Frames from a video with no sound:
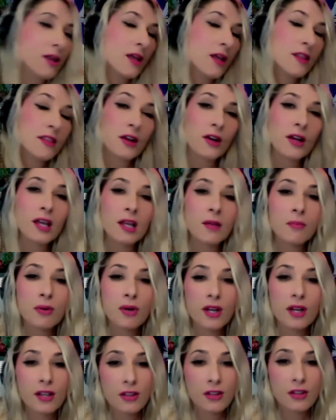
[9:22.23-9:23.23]
their input
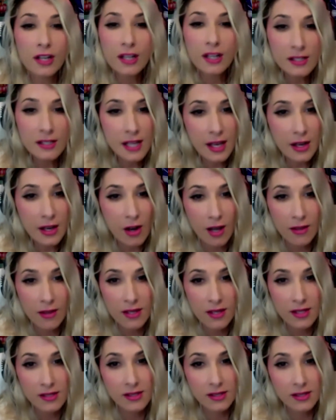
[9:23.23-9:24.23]
and their intake on
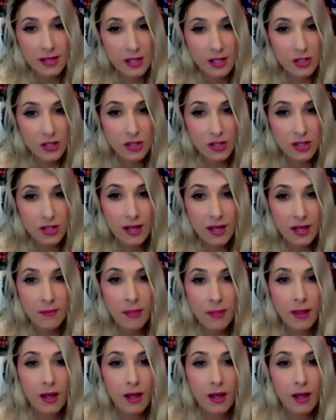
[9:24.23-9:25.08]
this, essentially.